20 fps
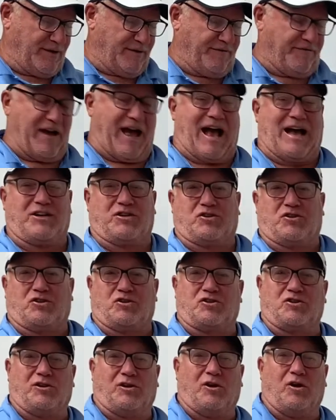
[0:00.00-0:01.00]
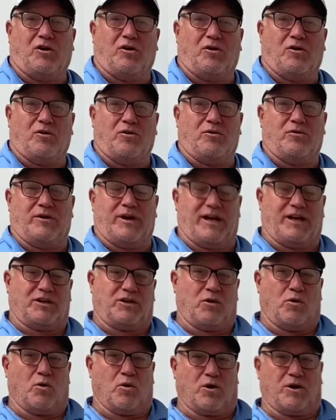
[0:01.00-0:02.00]
fast or slow,
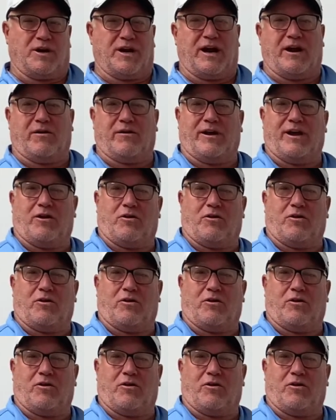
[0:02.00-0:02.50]
ordinary